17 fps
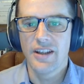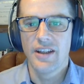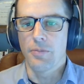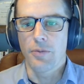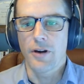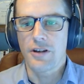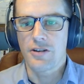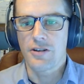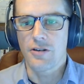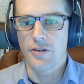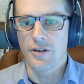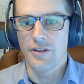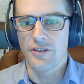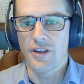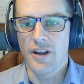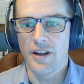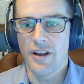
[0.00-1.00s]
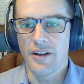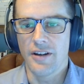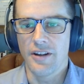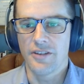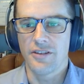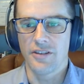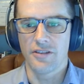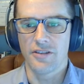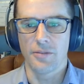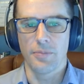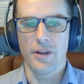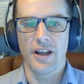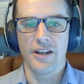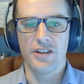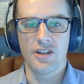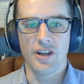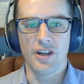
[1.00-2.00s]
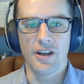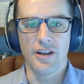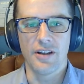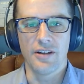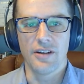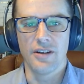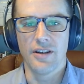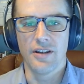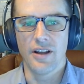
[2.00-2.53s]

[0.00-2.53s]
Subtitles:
The pressure is on us as supply chain